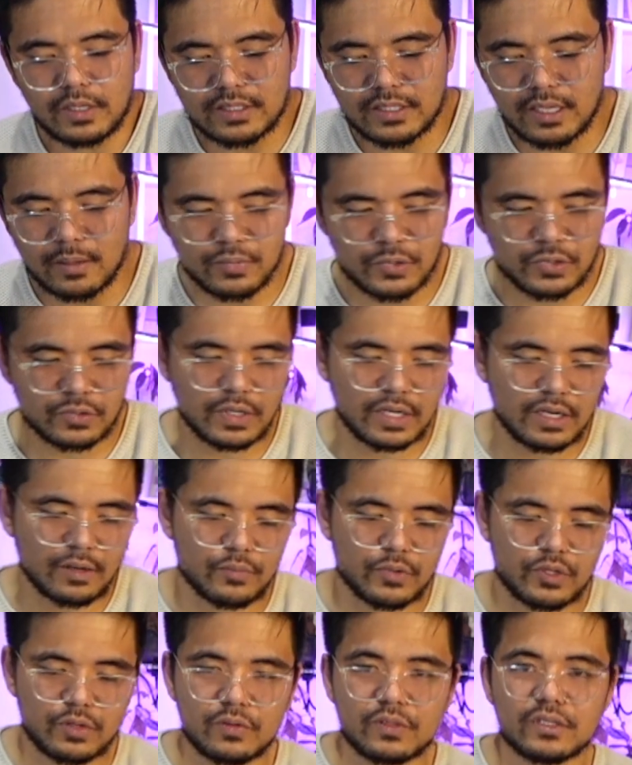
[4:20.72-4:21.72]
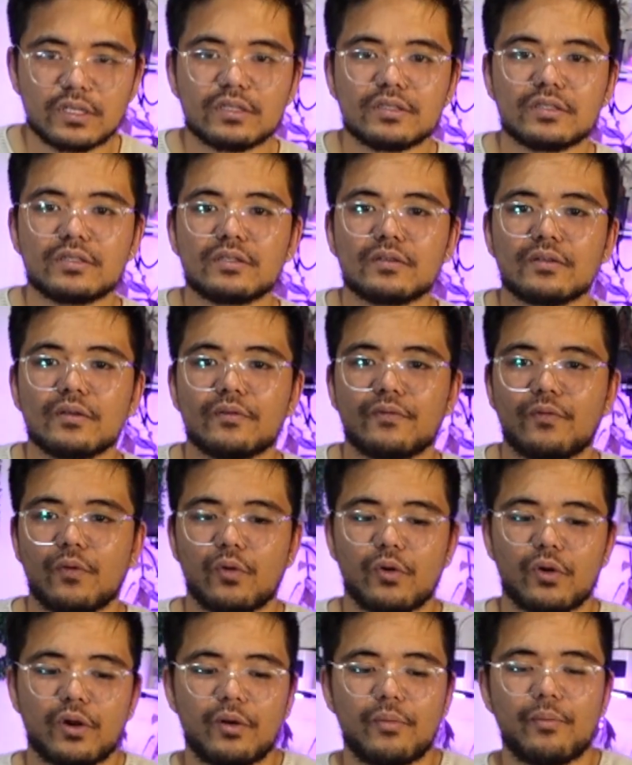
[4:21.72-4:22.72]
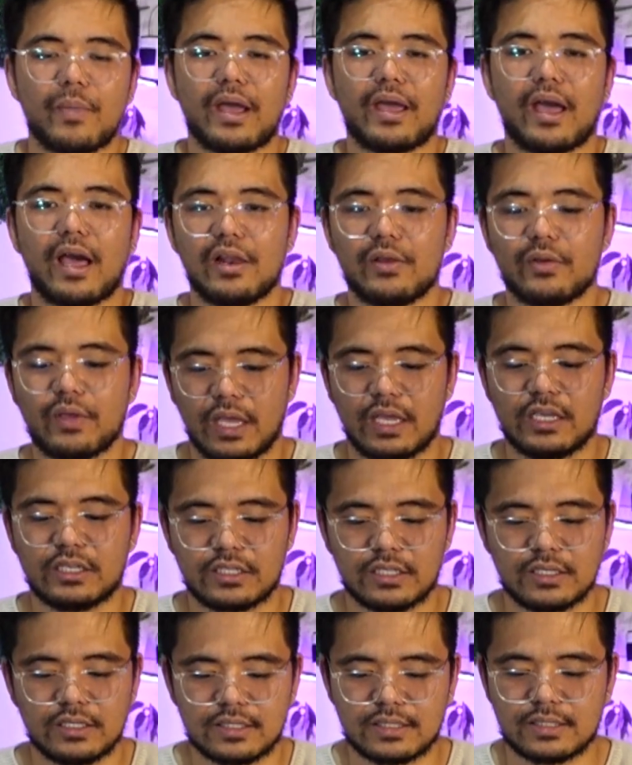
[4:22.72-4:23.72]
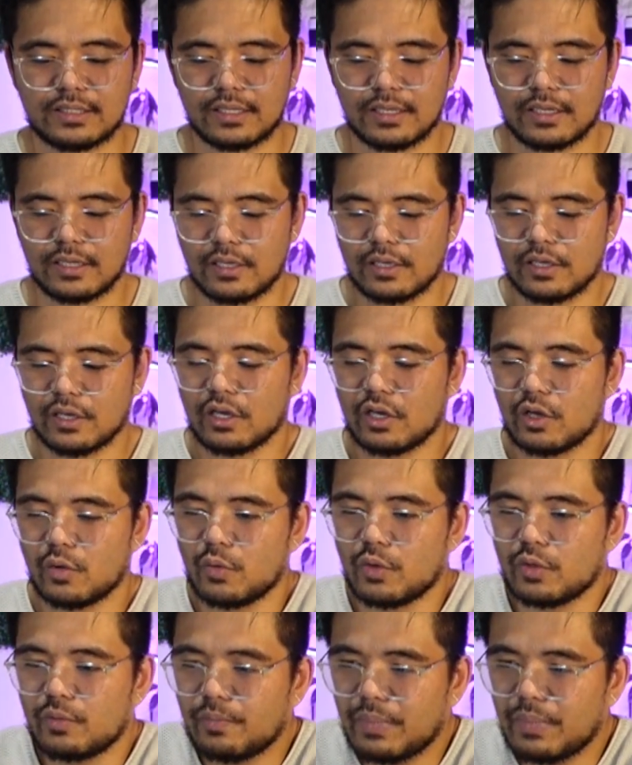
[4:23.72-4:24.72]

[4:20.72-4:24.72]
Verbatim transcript: the substrate I'm using for my alocasias would